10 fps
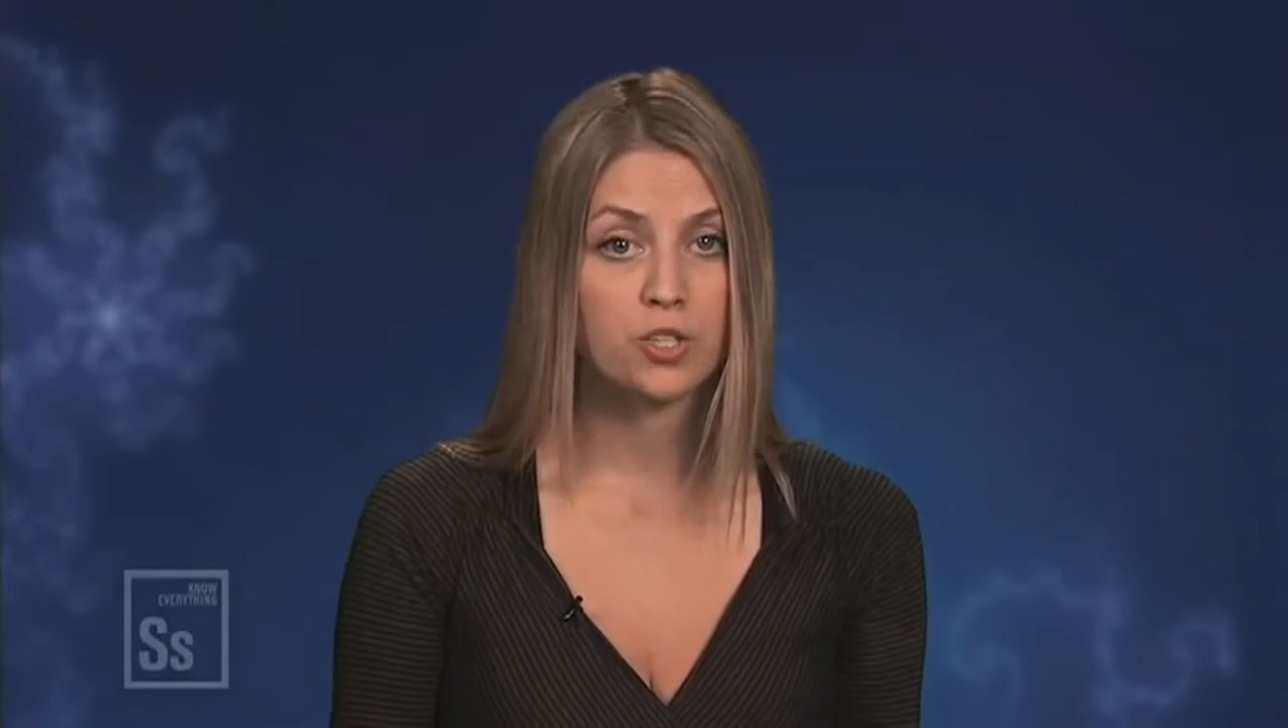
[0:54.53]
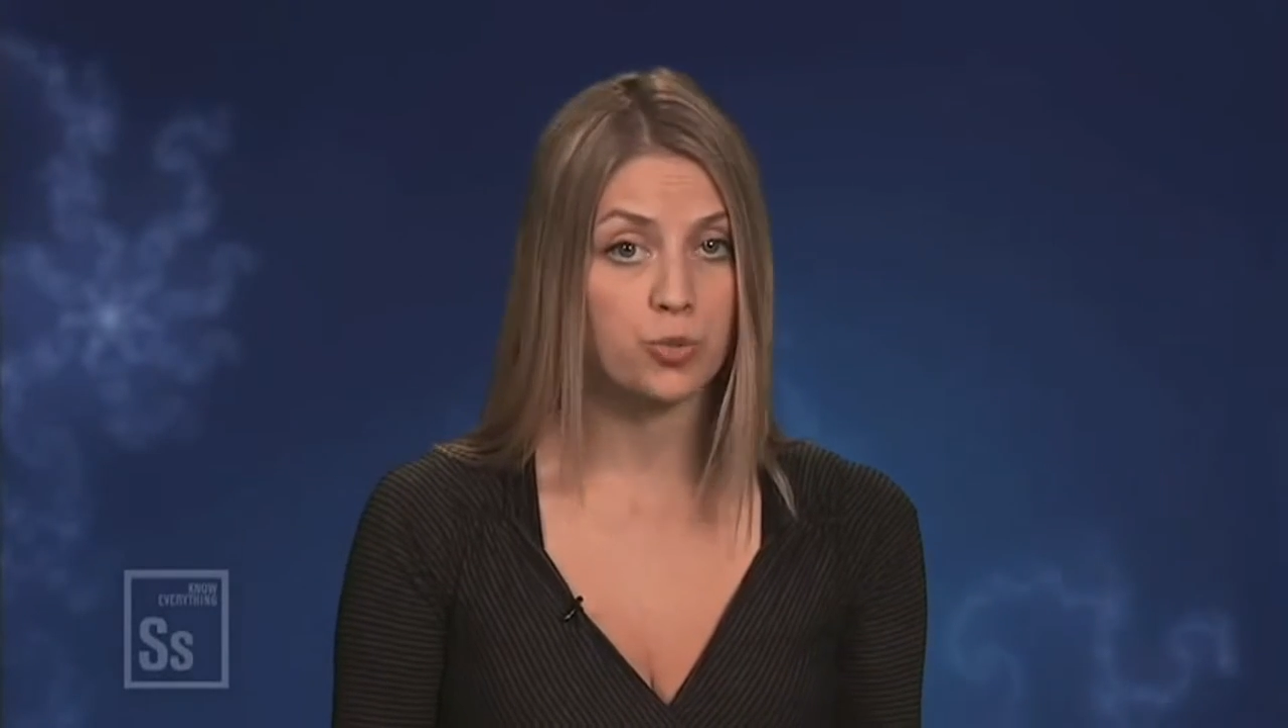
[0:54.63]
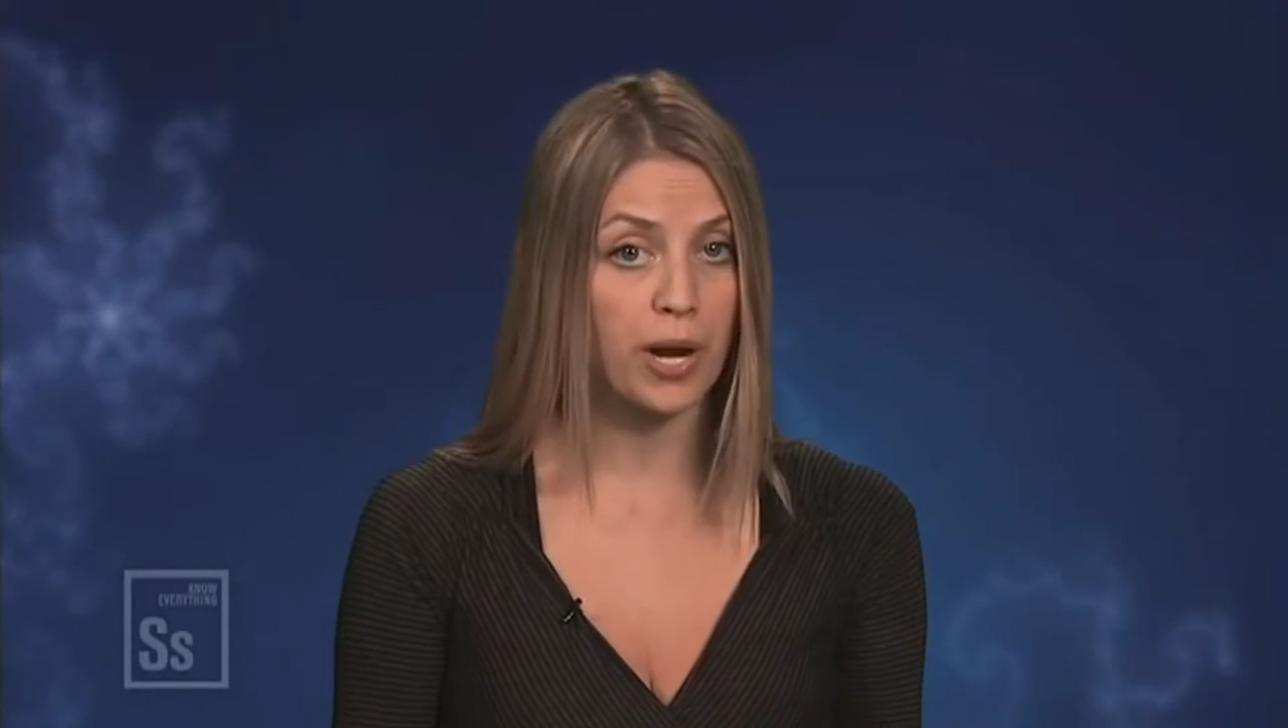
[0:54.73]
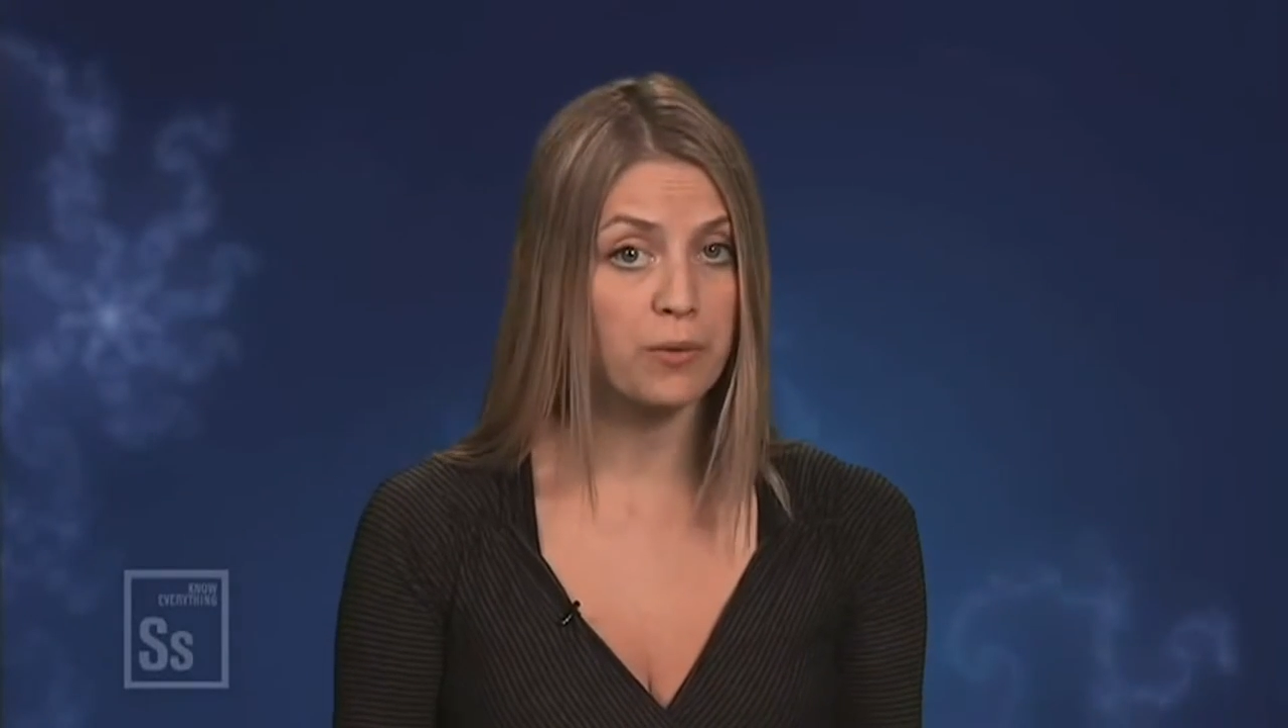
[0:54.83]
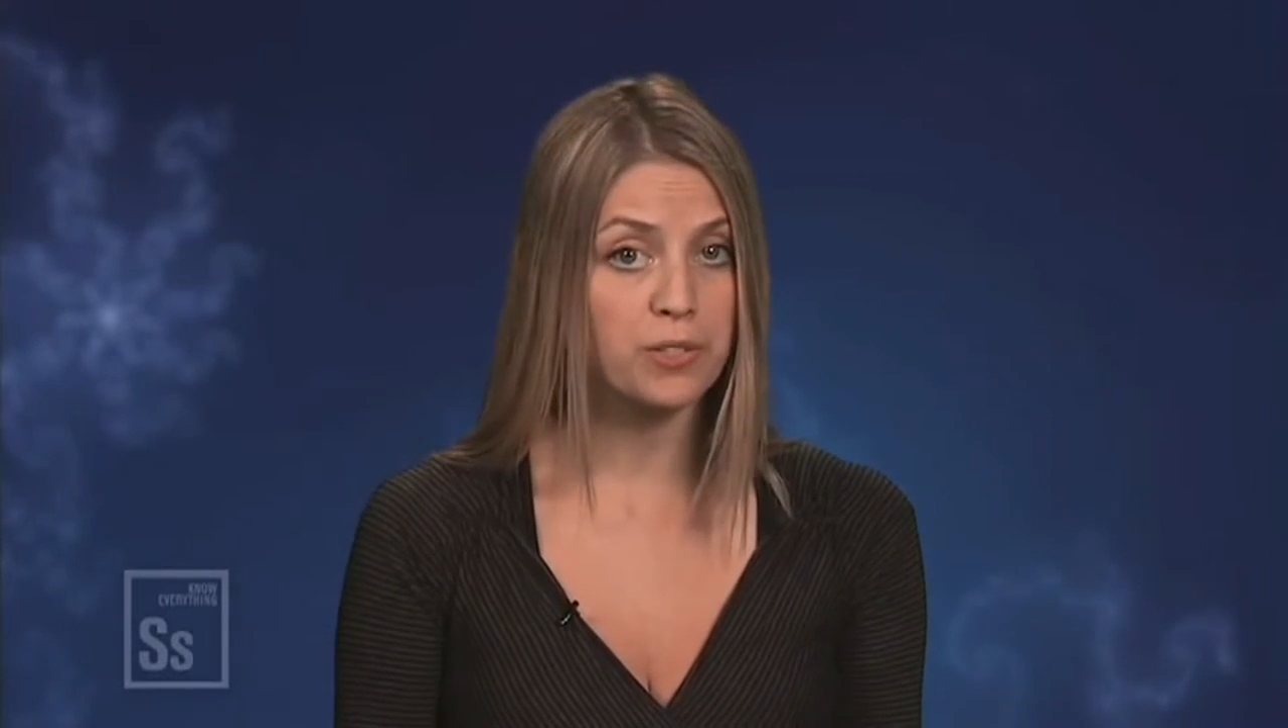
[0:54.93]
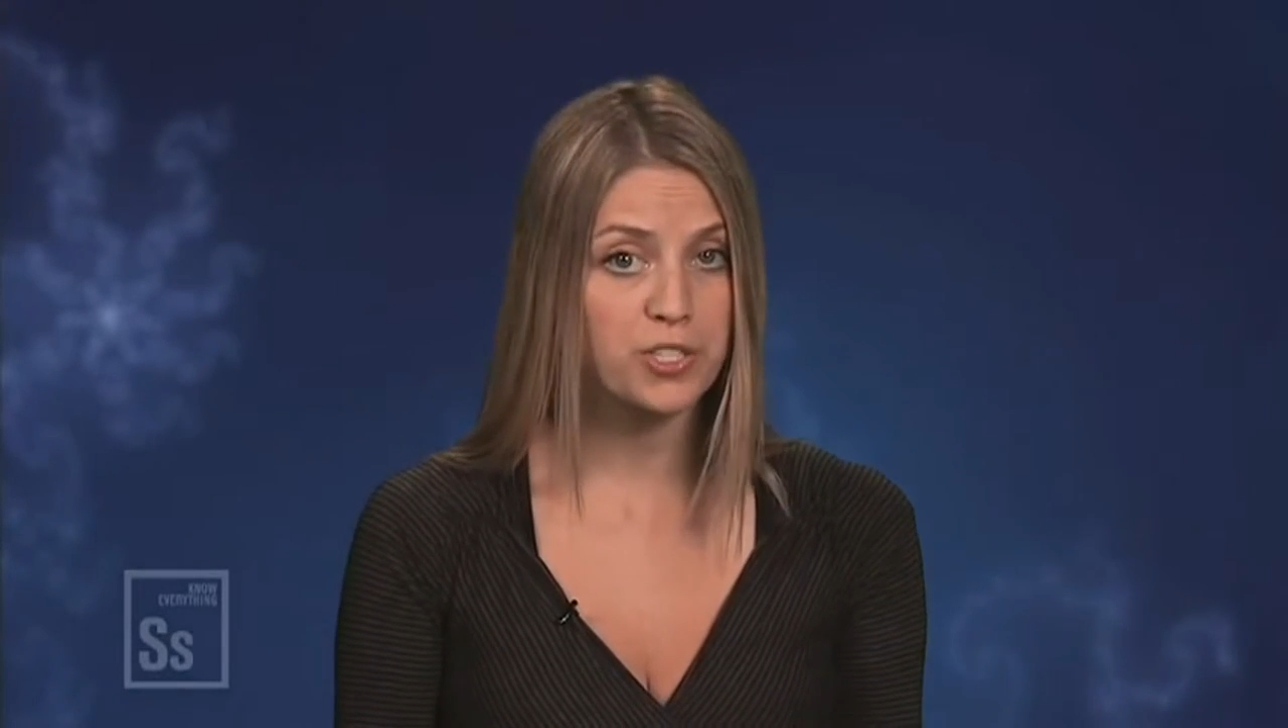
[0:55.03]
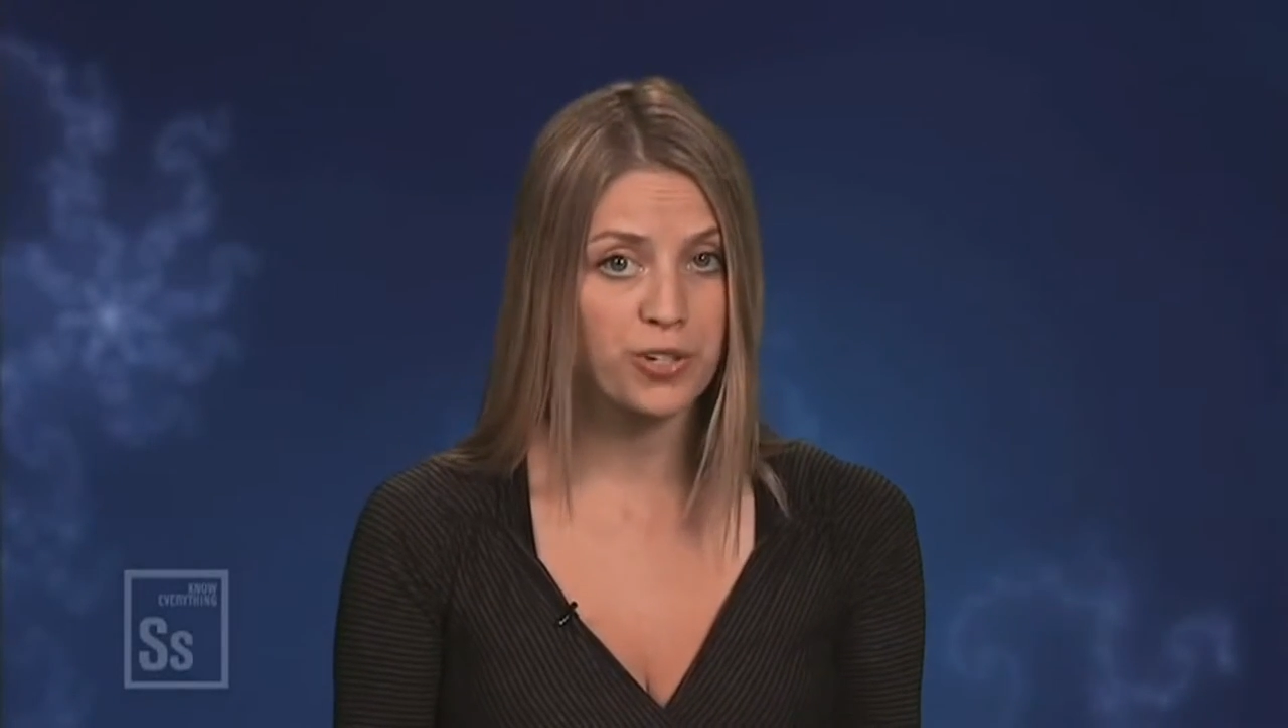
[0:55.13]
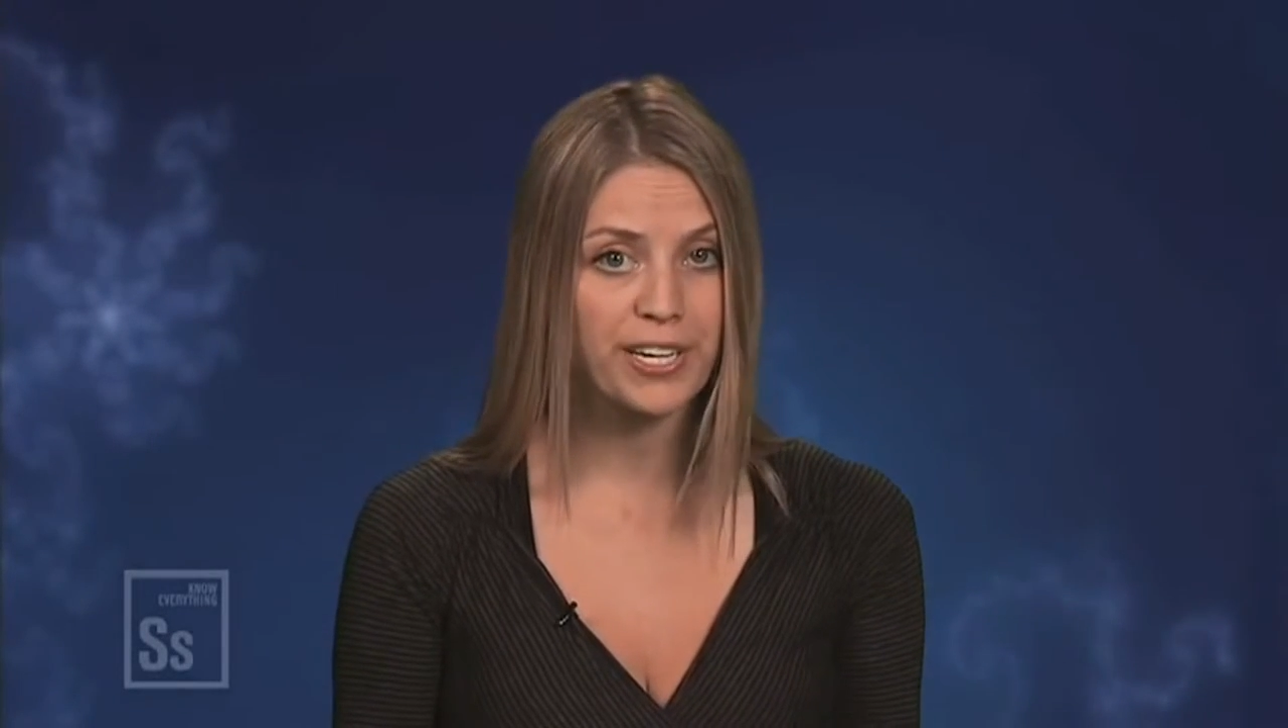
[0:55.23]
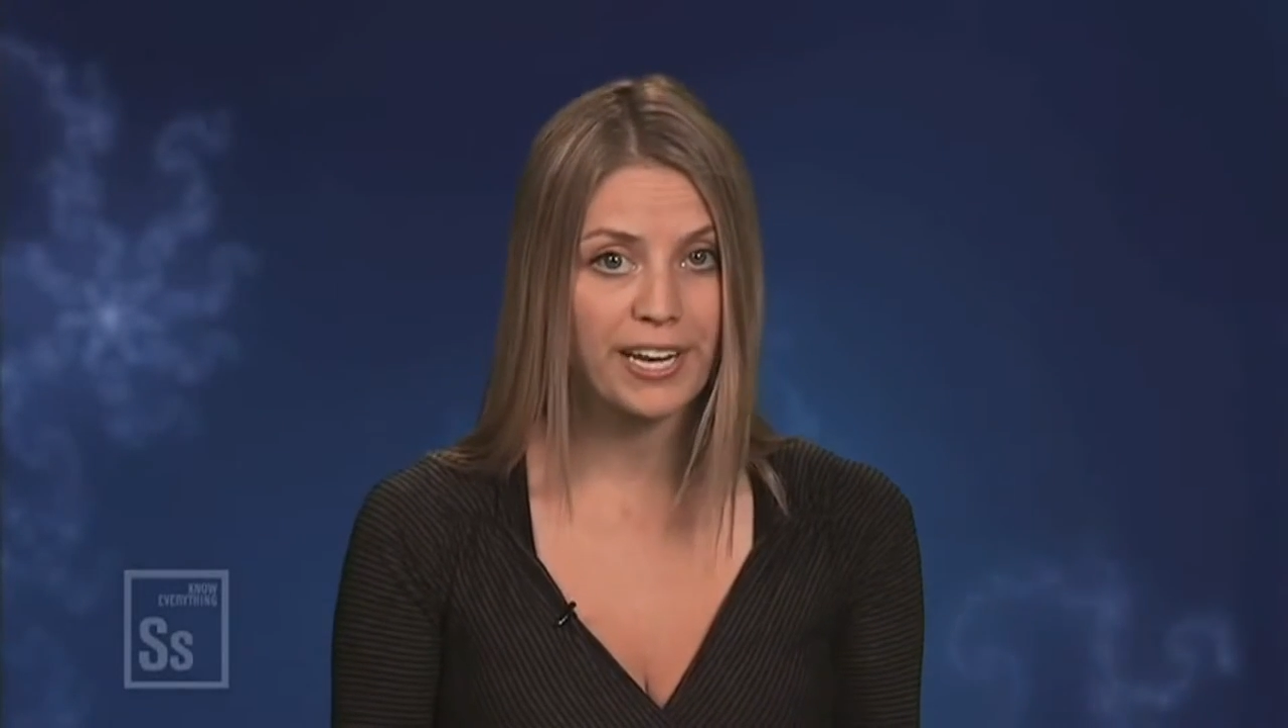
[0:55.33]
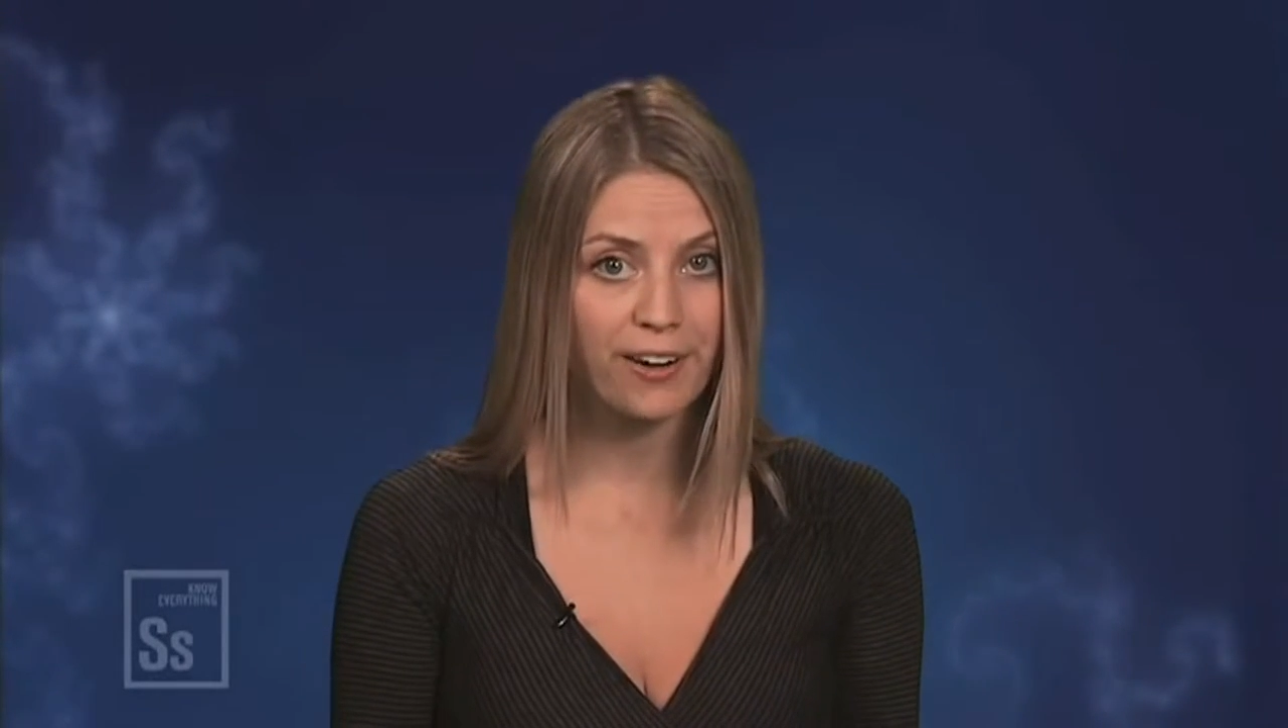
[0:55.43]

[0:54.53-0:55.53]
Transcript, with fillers: Drought-stricken